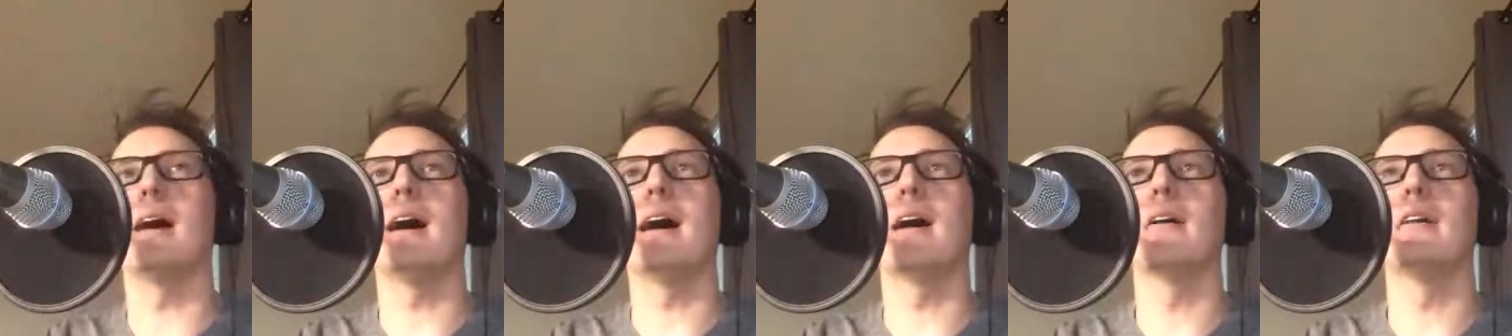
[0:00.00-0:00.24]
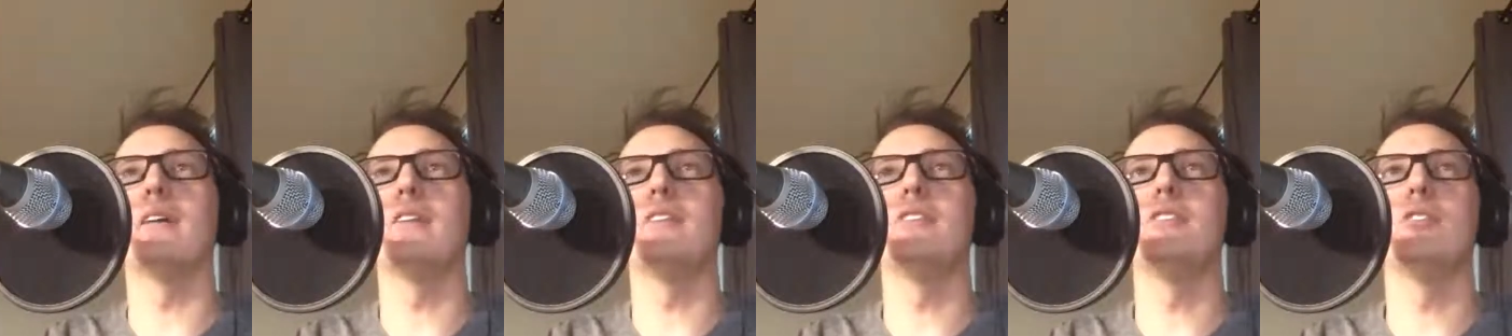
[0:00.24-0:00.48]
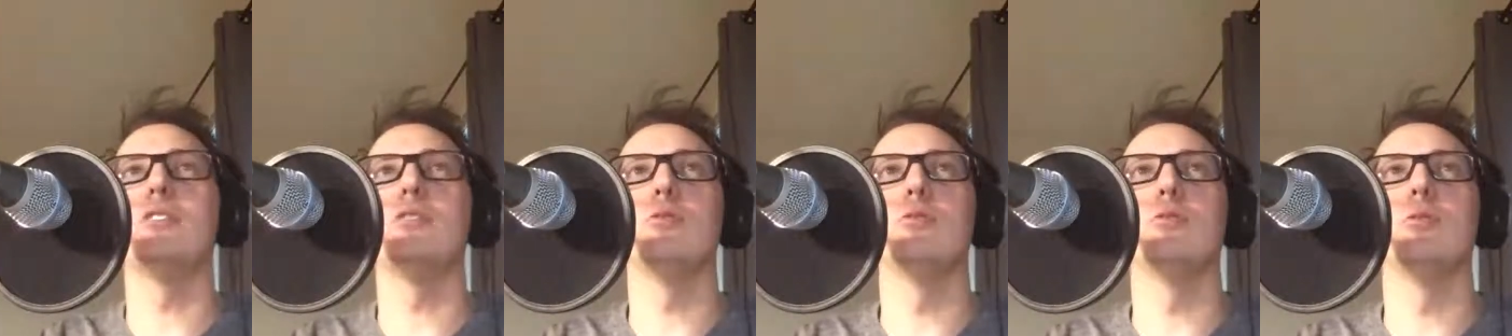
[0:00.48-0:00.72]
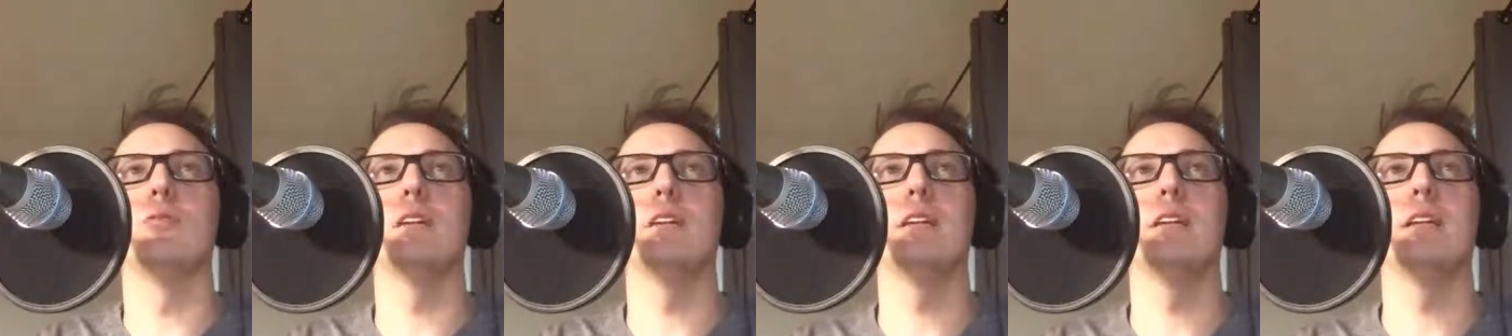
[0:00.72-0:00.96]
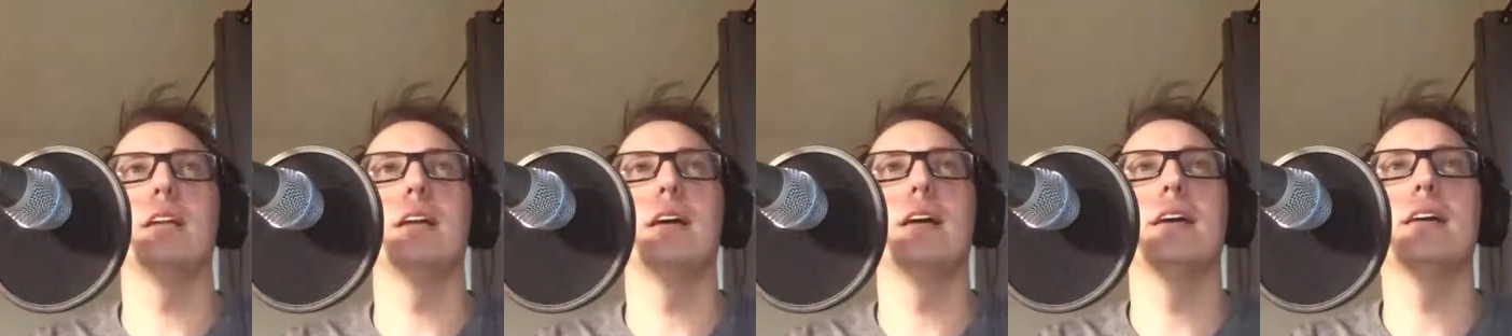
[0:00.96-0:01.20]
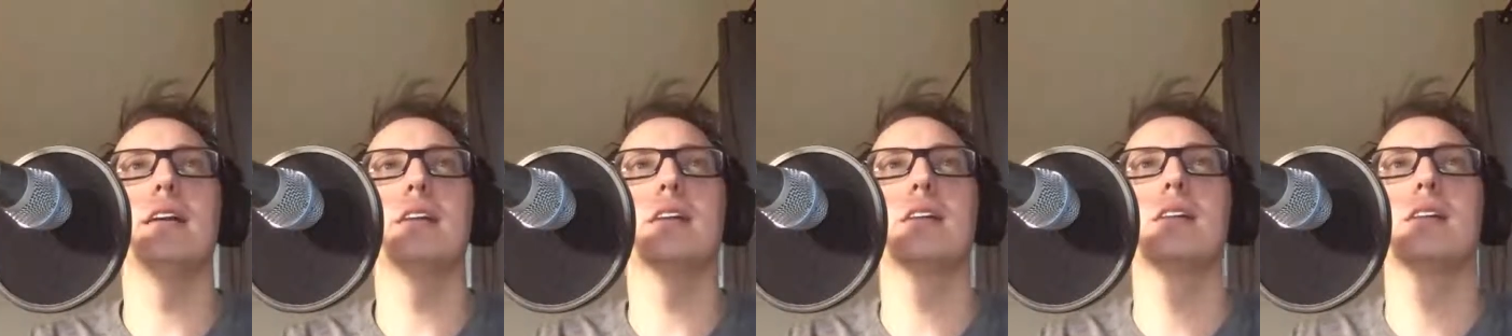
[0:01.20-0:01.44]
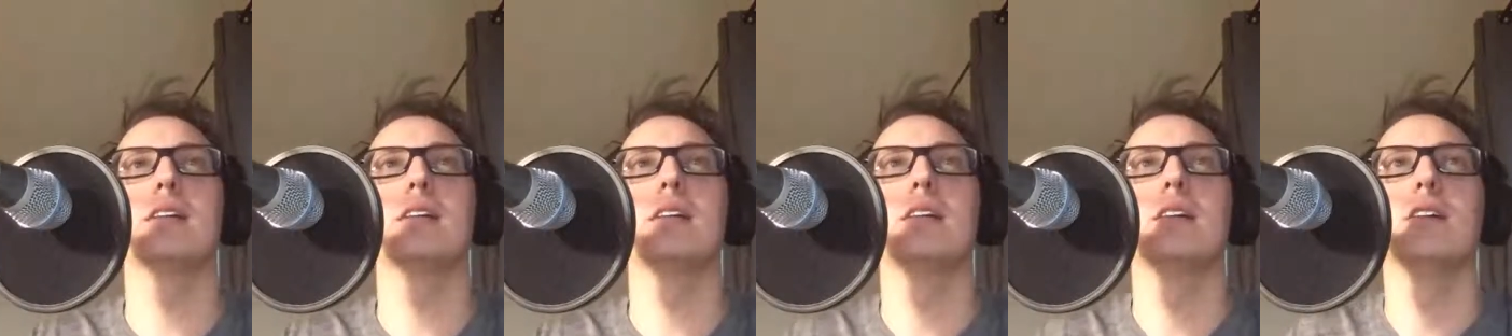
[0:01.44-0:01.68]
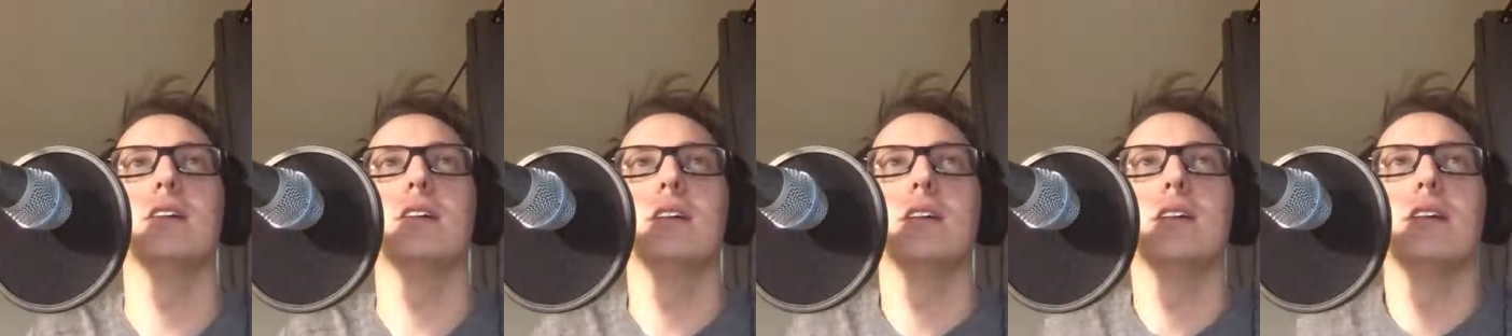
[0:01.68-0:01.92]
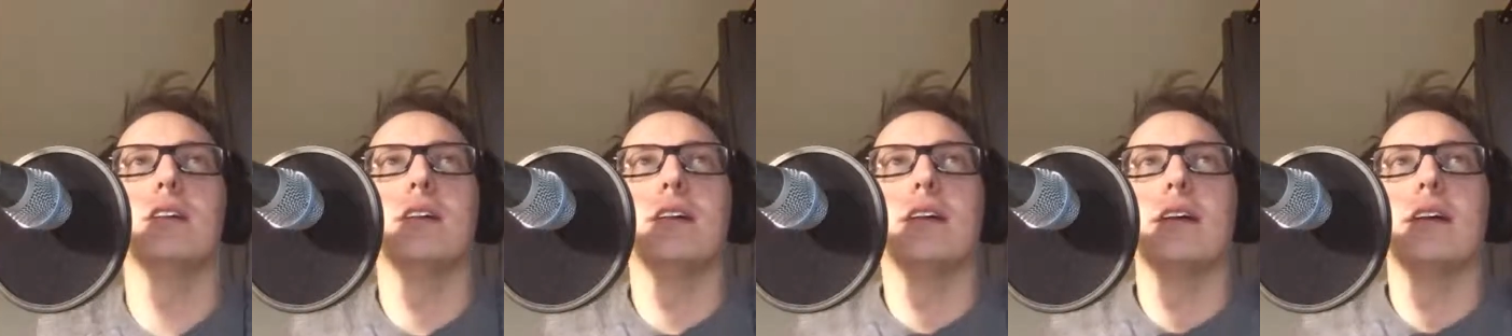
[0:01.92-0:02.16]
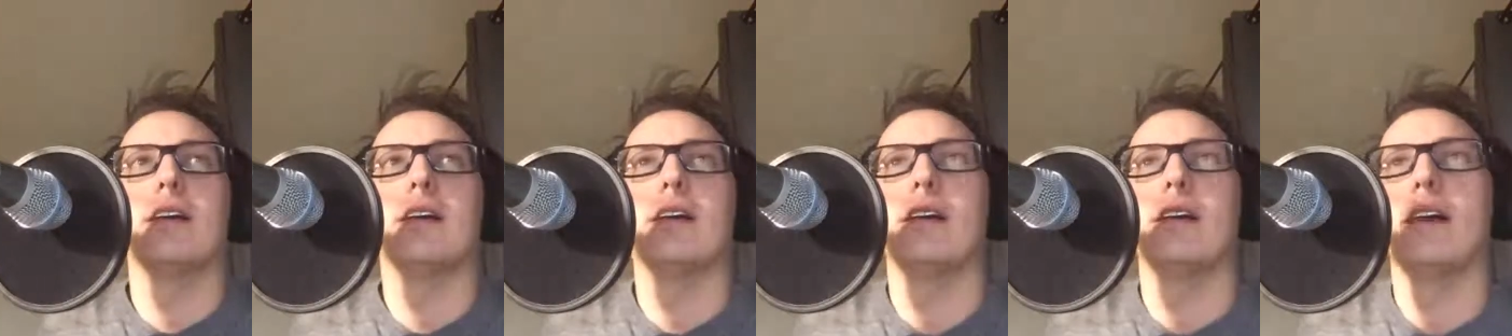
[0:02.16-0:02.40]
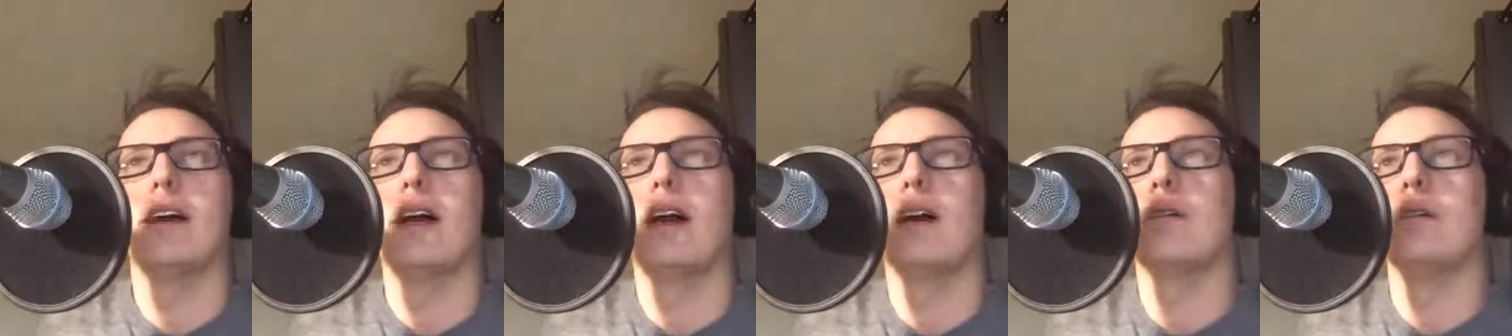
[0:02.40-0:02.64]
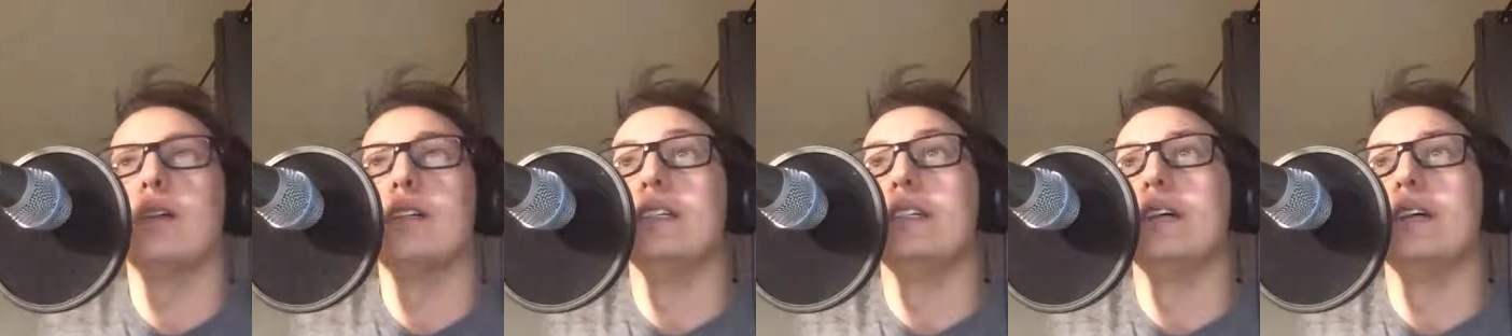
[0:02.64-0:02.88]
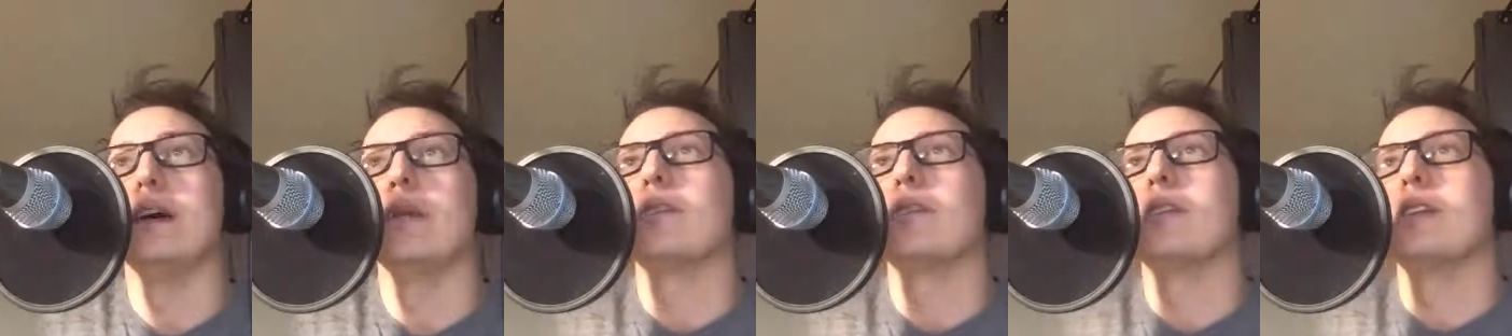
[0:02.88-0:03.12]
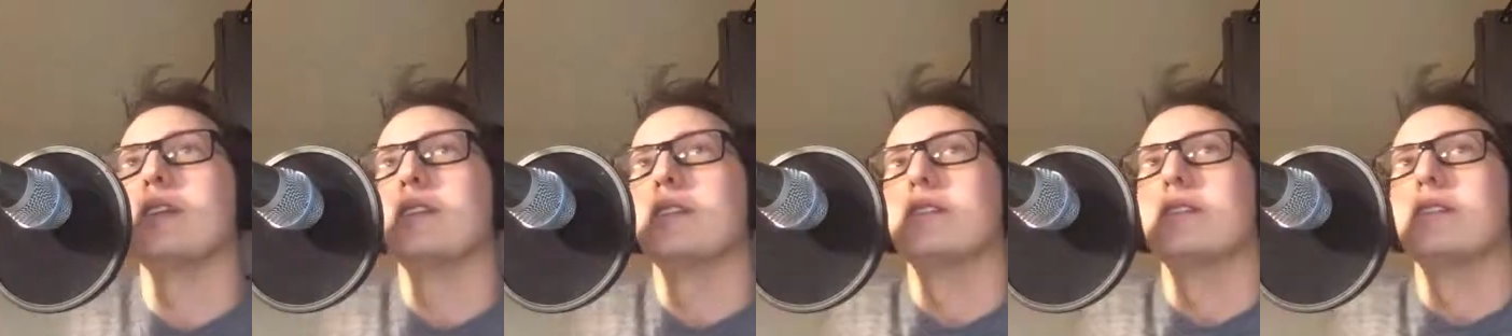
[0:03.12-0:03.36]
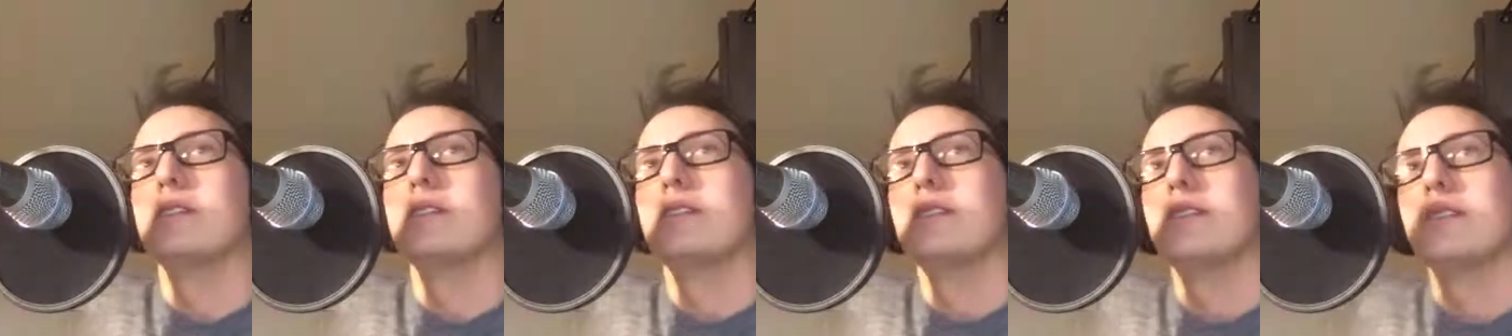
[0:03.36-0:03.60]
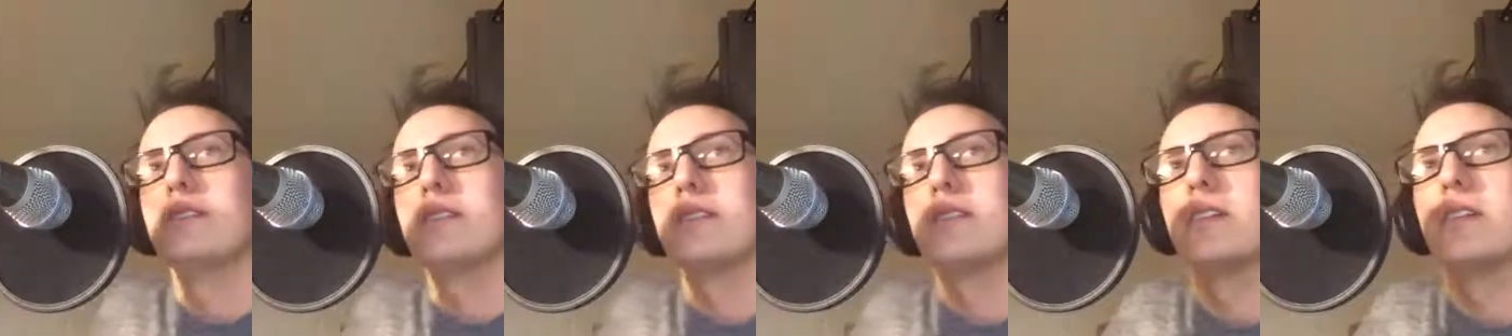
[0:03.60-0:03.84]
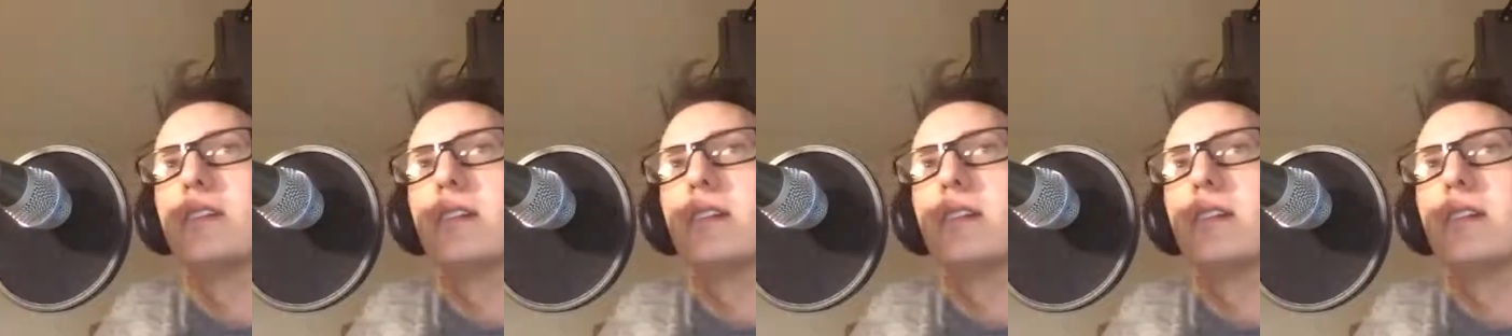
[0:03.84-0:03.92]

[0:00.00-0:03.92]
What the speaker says: I do really like how in depth his is